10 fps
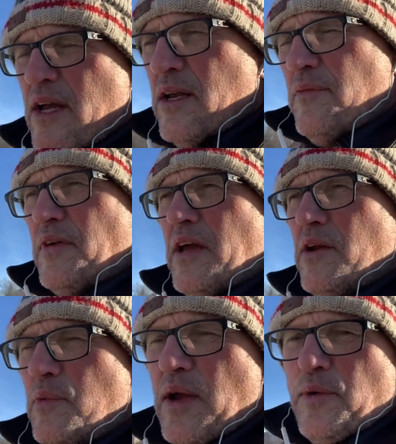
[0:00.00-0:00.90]
If they get
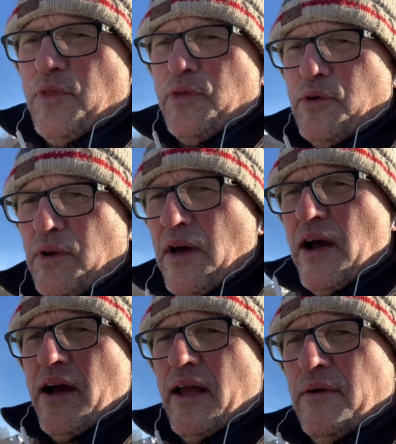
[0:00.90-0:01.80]
away with their
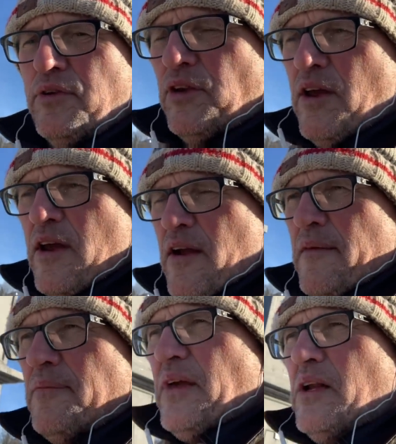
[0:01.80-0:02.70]
lives,
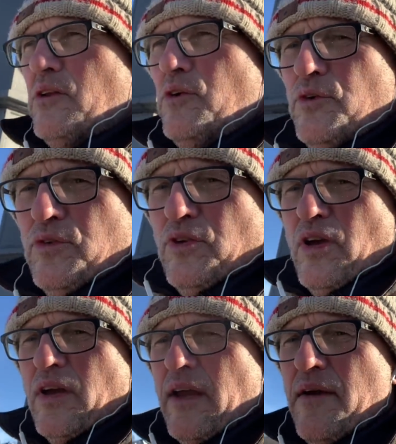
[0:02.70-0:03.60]
they lose
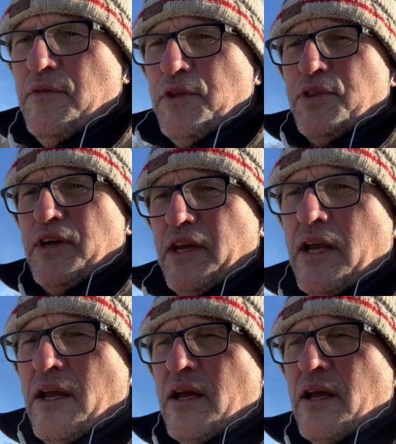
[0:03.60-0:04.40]
everything